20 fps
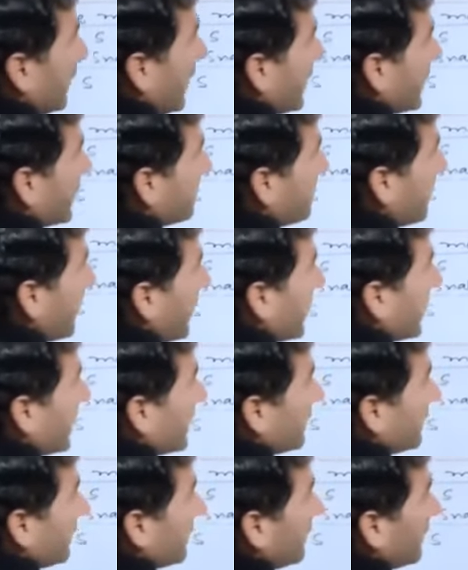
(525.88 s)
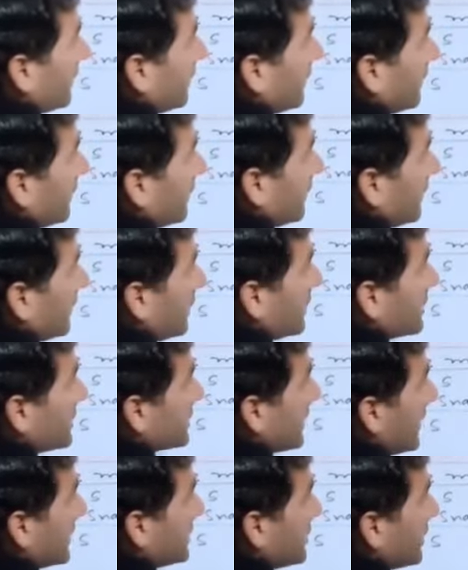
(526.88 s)
and man
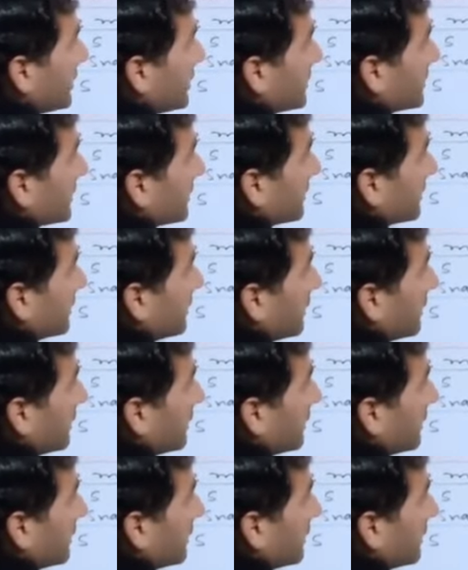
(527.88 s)
is agent